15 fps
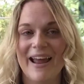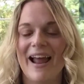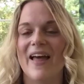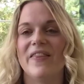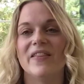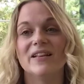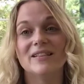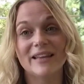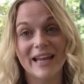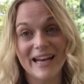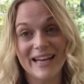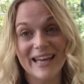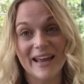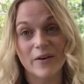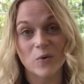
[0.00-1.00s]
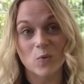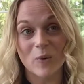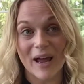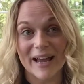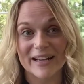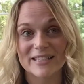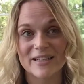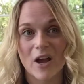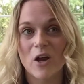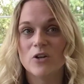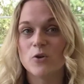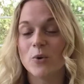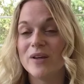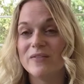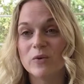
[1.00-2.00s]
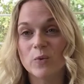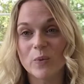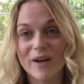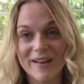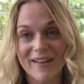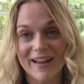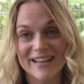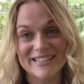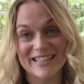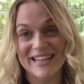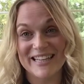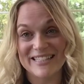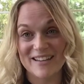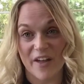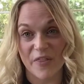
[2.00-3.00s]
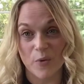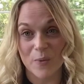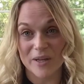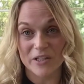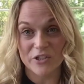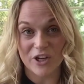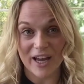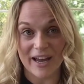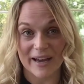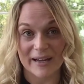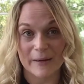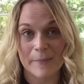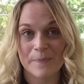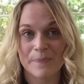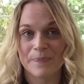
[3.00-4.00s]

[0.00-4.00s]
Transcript: and the lady and Rex don't even realize that he's not the real Jack.